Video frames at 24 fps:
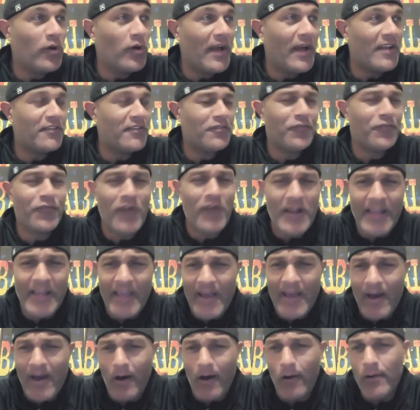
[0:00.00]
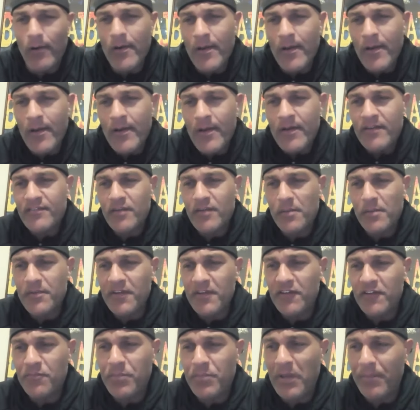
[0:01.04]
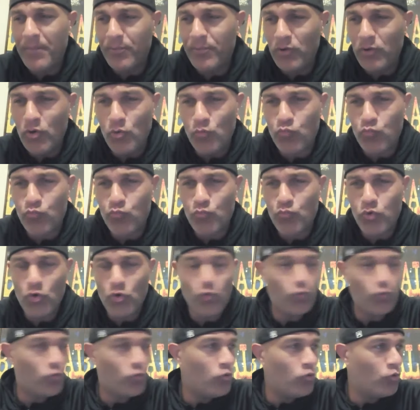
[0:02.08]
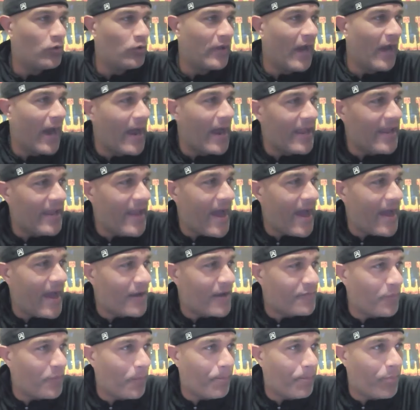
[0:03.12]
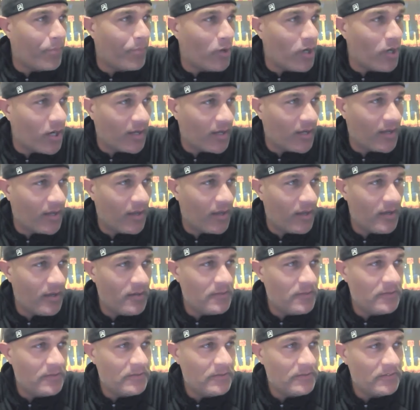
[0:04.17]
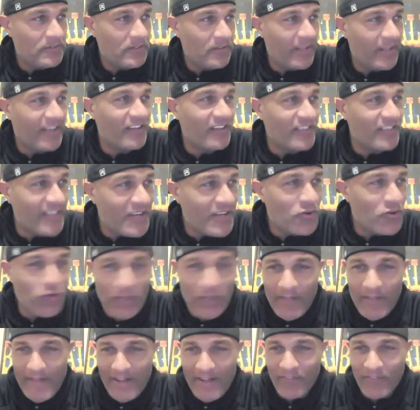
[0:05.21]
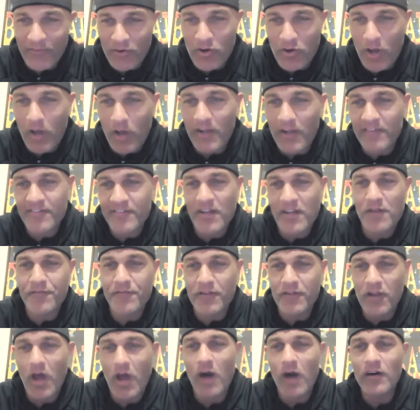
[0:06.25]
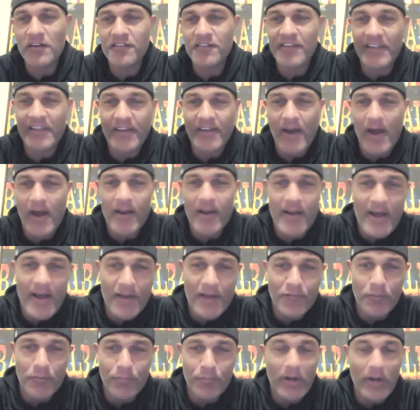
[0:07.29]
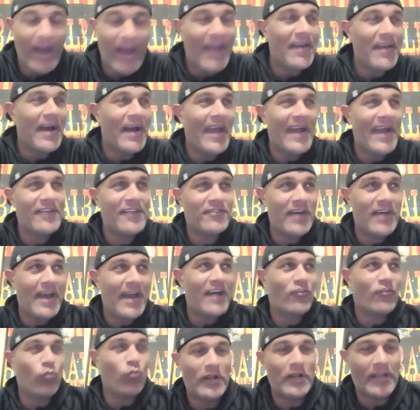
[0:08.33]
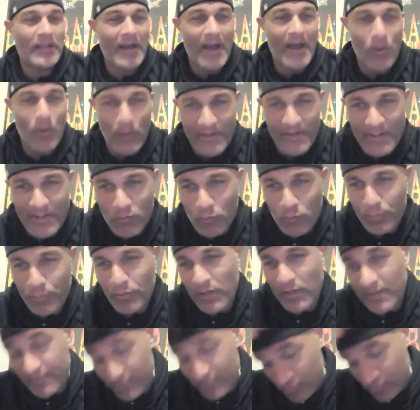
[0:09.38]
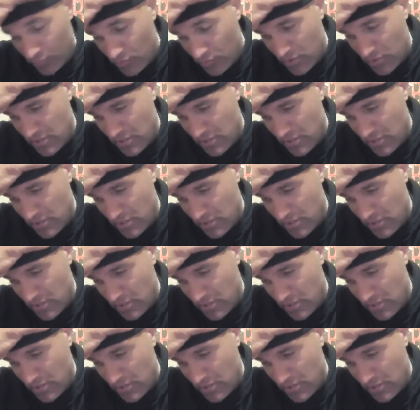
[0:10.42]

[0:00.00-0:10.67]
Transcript: And it's funny how some of these people who who who got it out of a book, like literally, that's their extent of the knowledge. They got it out of a book. I I asked, I asked one guy who I did reply to.